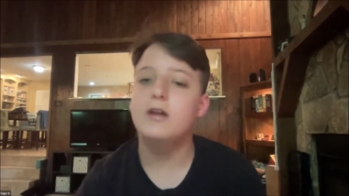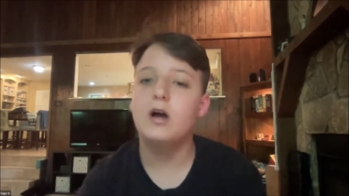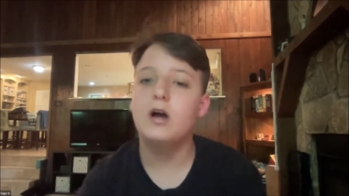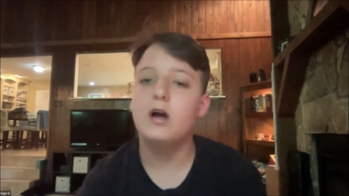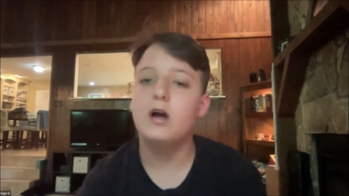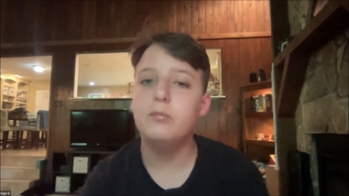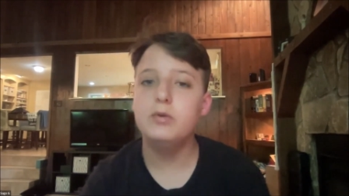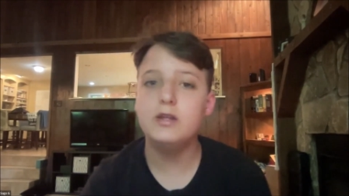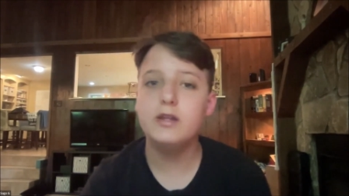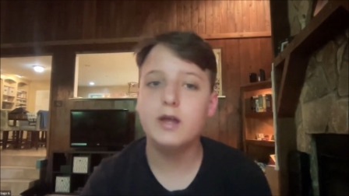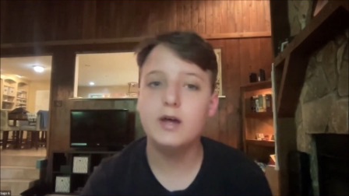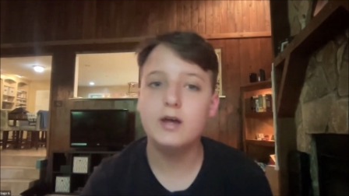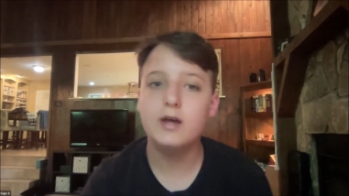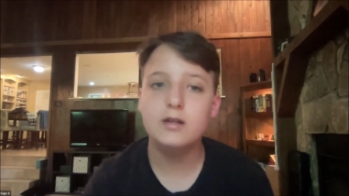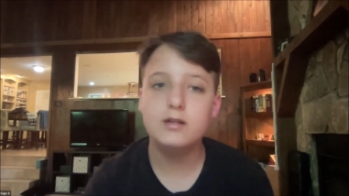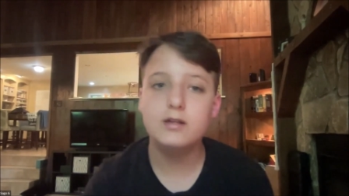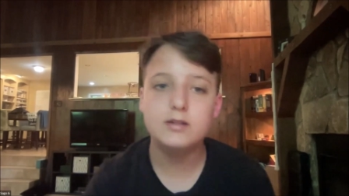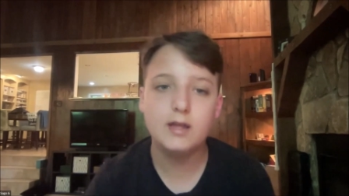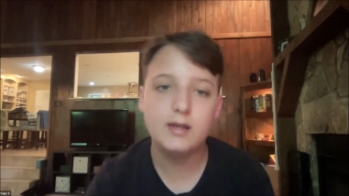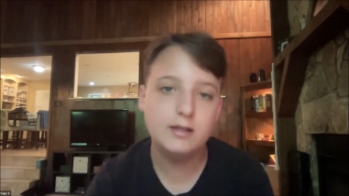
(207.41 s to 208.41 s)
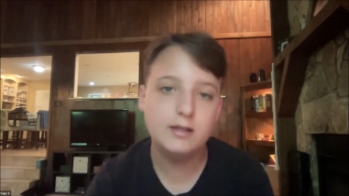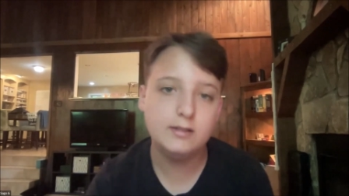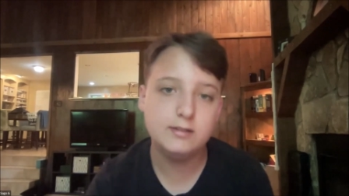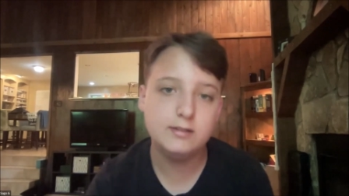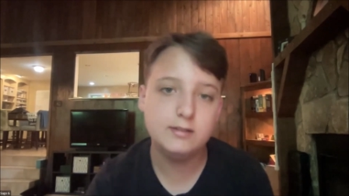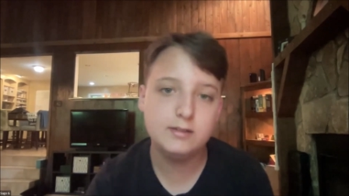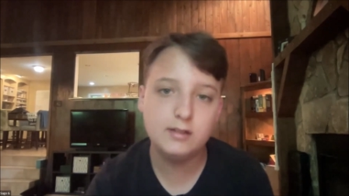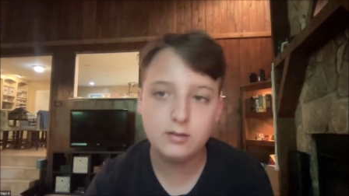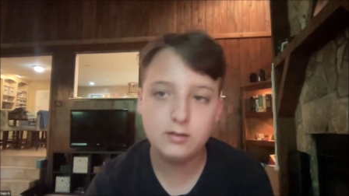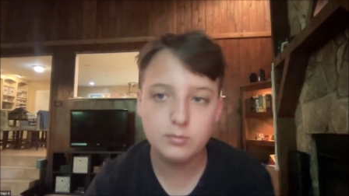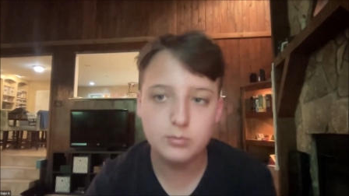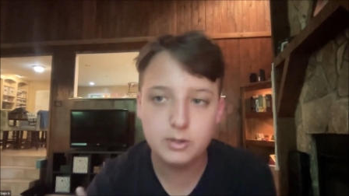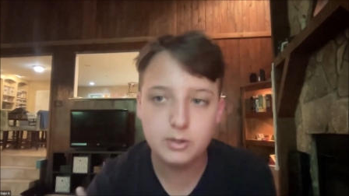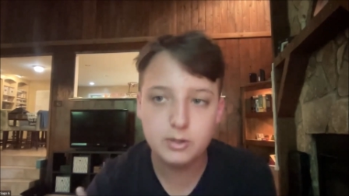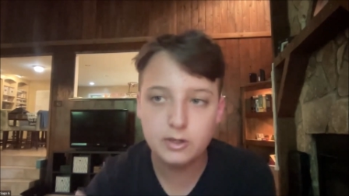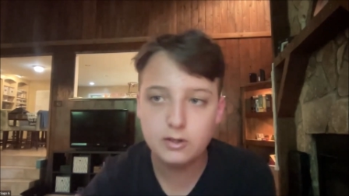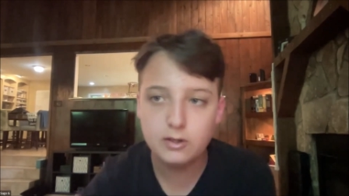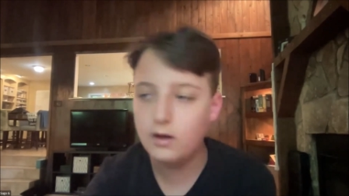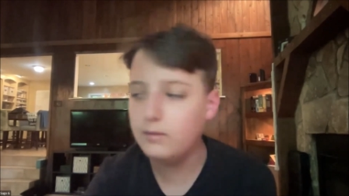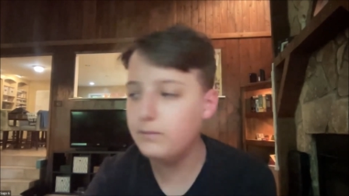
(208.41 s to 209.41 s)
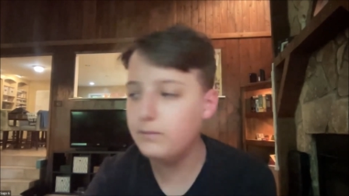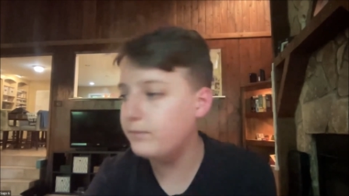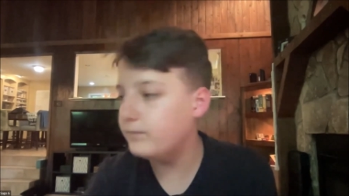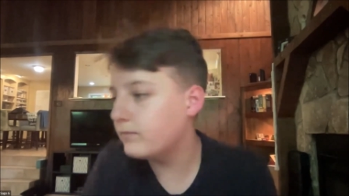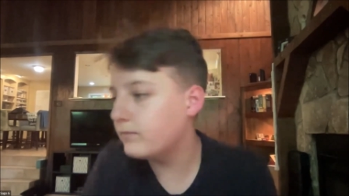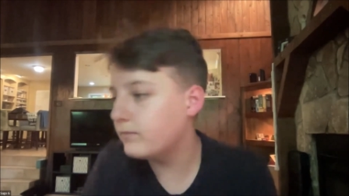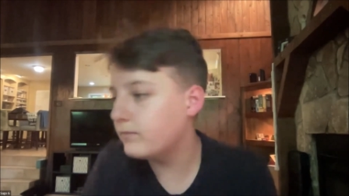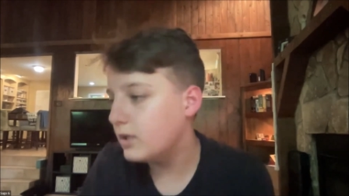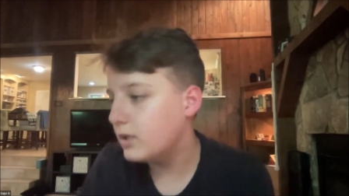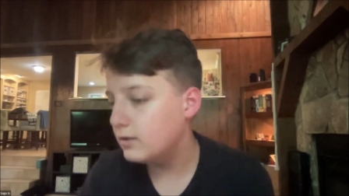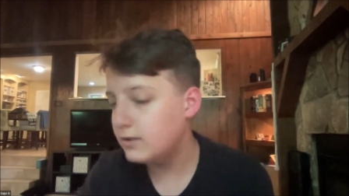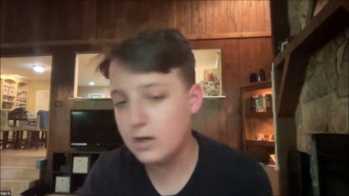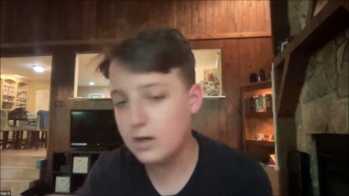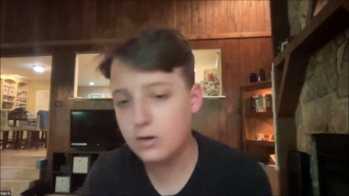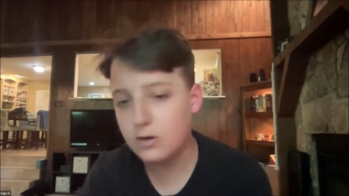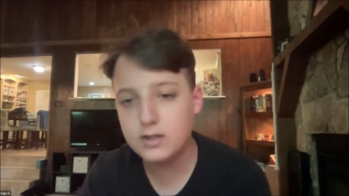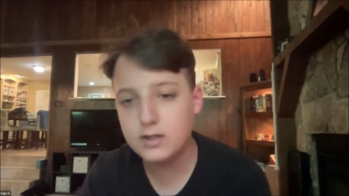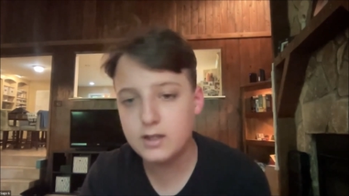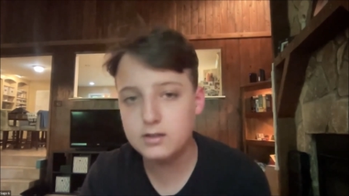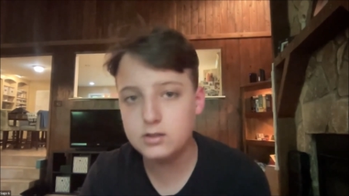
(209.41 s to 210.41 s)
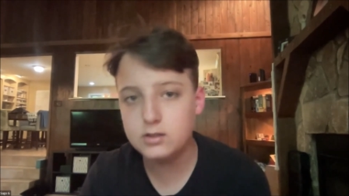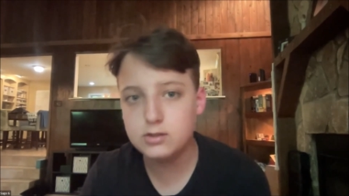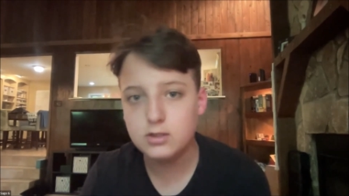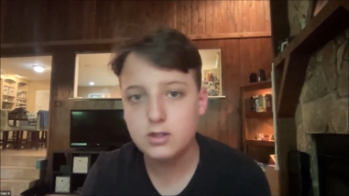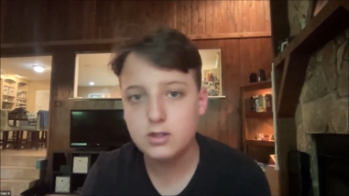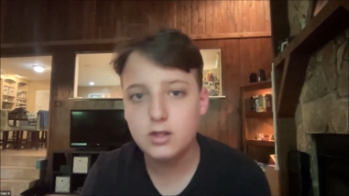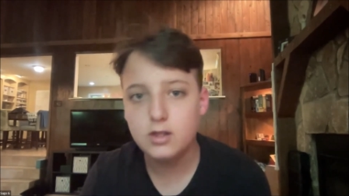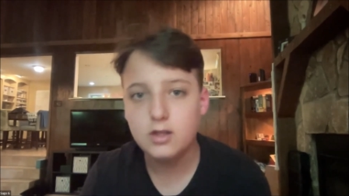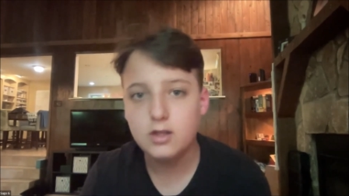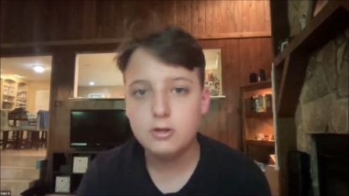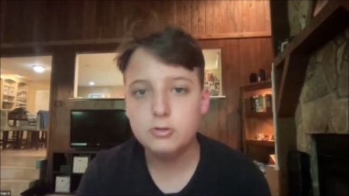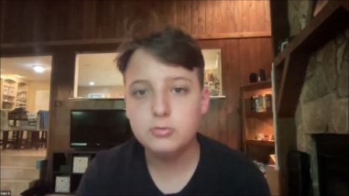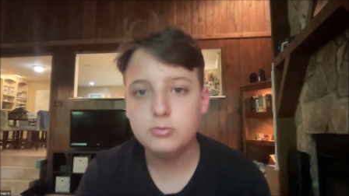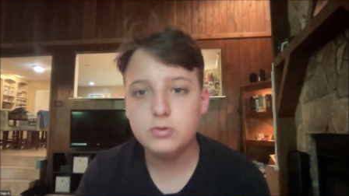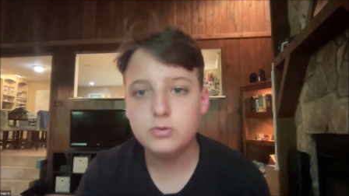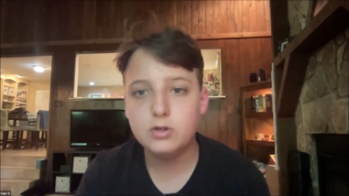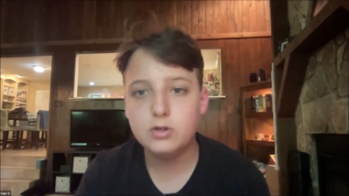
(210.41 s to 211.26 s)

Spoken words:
Might not be that easy, but nowadays